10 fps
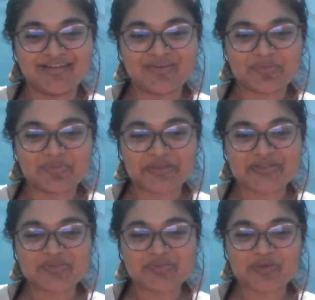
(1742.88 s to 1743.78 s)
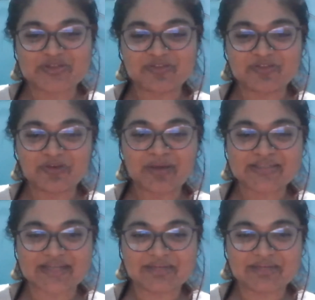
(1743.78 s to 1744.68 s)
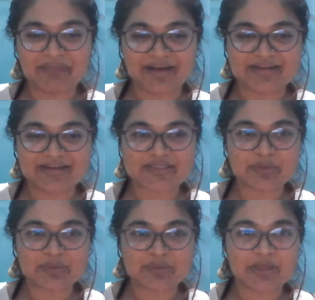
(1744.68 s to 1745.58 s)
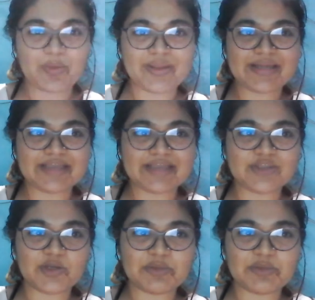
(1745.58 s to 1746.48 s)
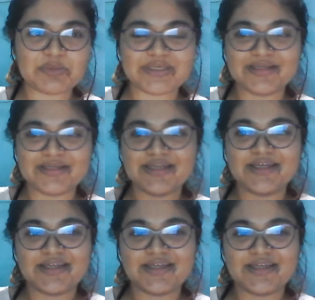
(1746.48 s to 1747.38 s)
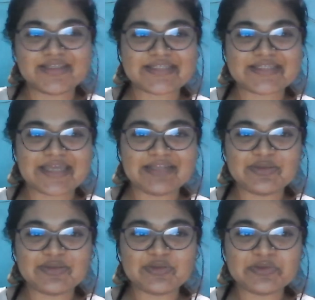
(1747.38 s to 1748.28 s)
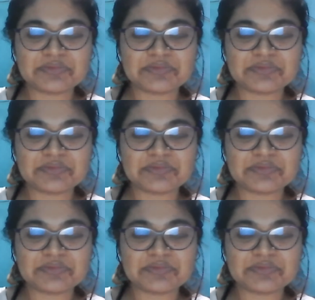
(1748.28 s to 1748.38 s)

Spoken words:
Because most of you are studying magnetism now, and I thought maybe this can, you know,